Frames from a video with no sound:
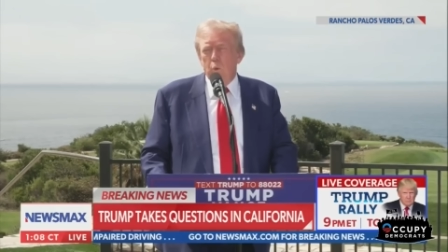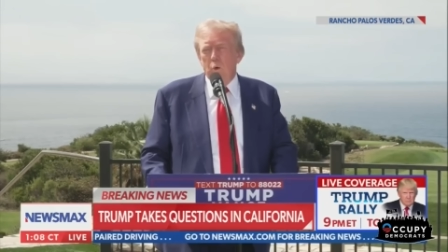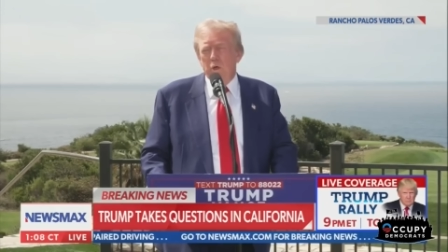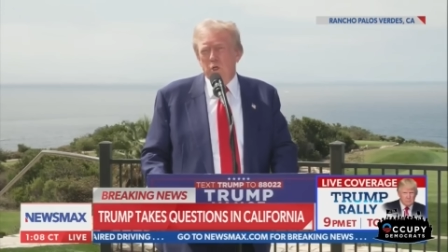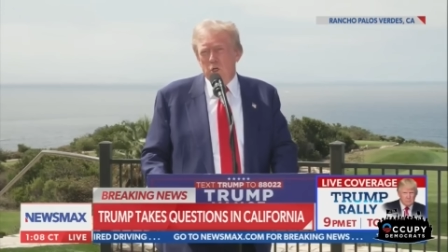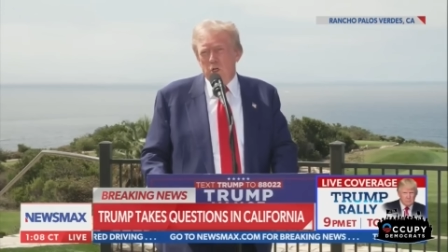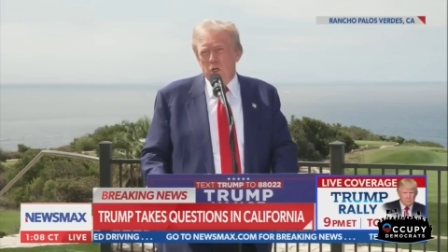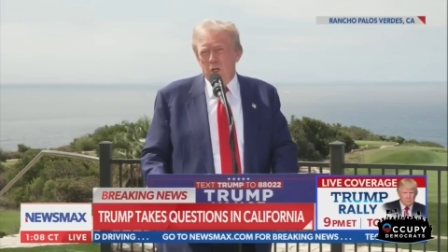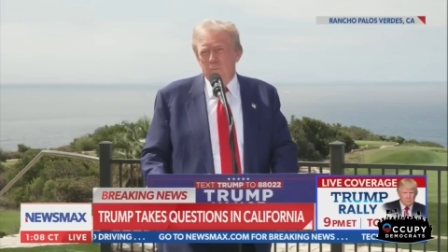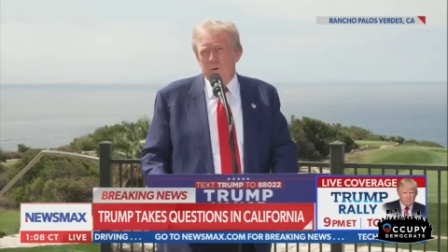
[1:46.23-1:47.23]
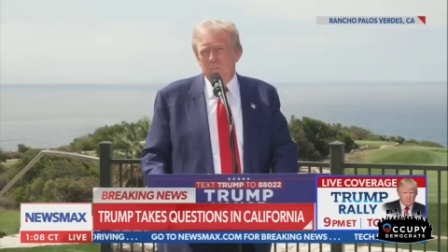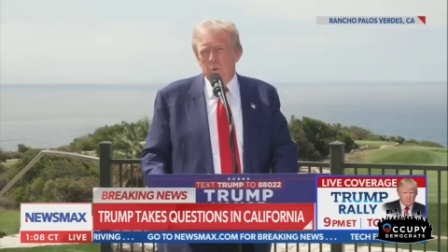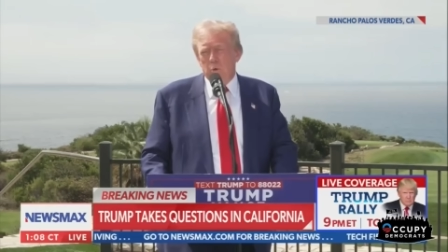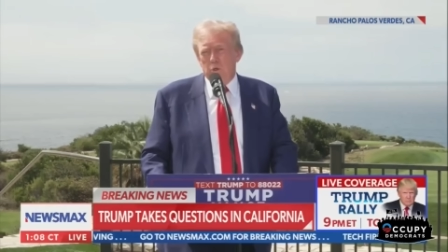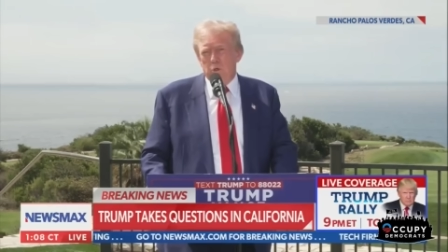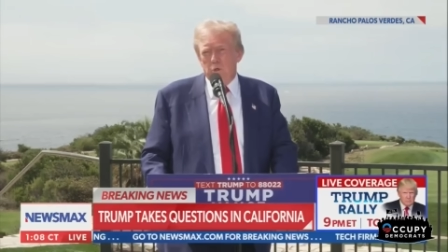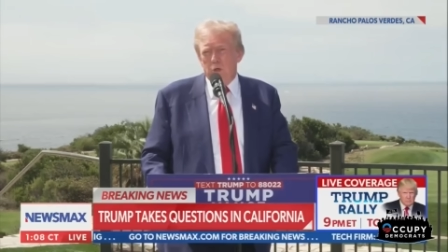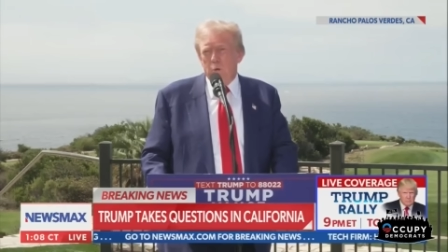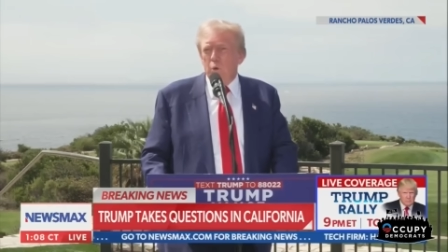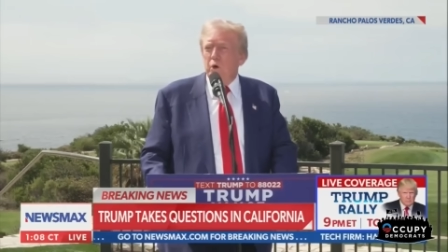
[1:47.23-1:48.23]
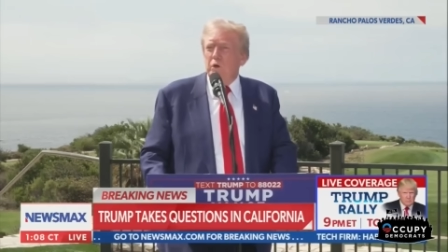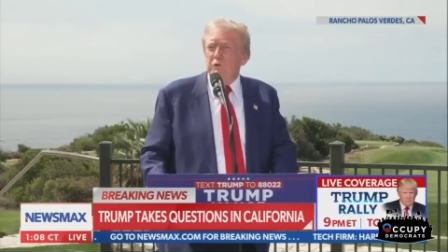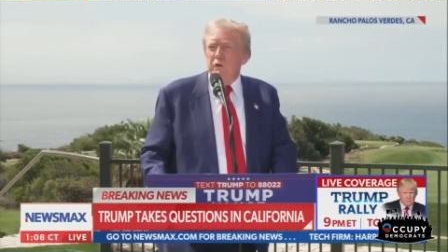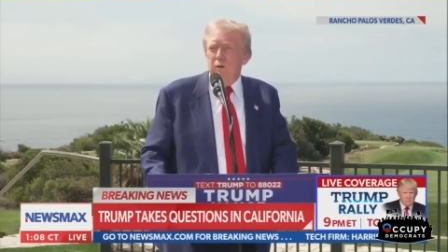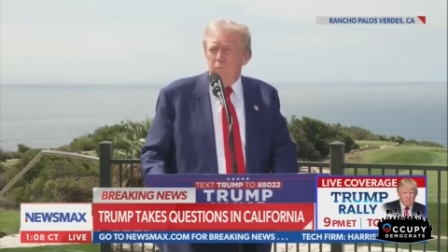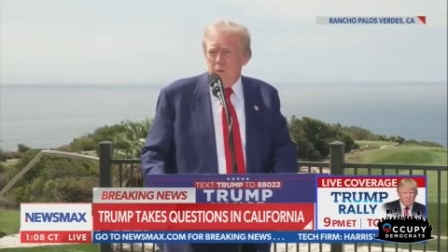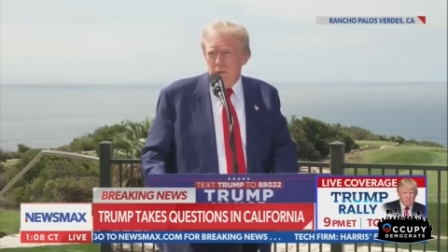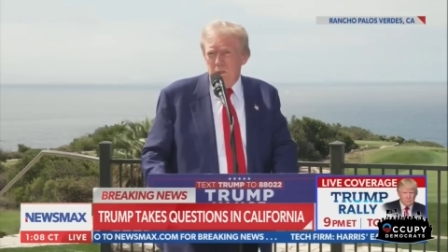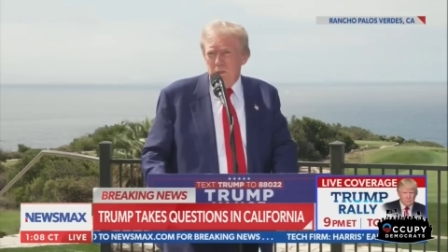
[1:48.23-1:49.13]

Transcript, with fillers: Well, we could, and maybe we'll do that. Where are you from?